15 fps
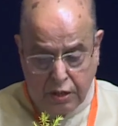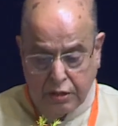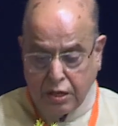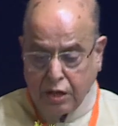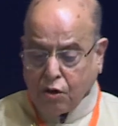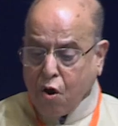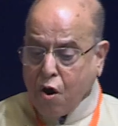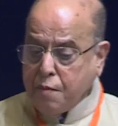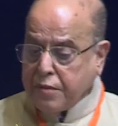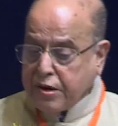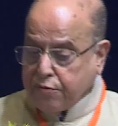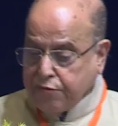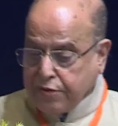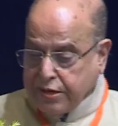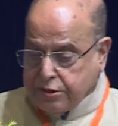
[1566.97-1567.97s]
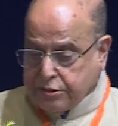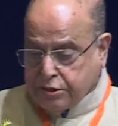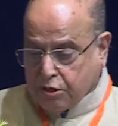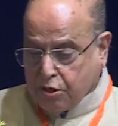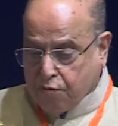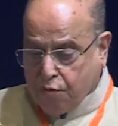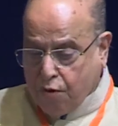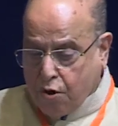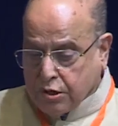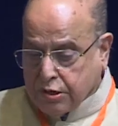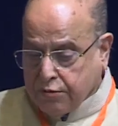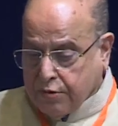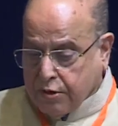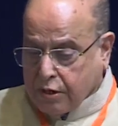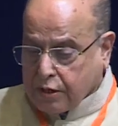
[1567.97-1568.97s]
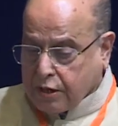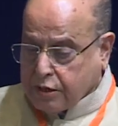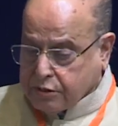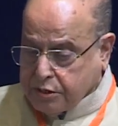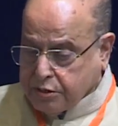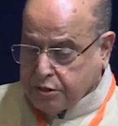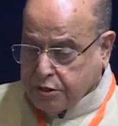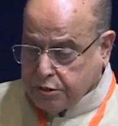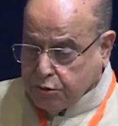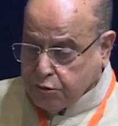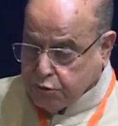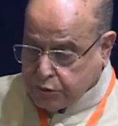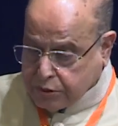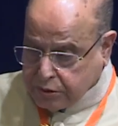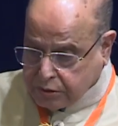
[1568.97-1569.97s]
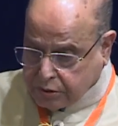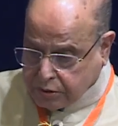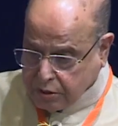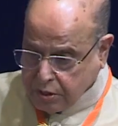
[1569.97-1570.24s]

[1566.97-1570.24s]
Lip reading: The common feature of all the world-class institutions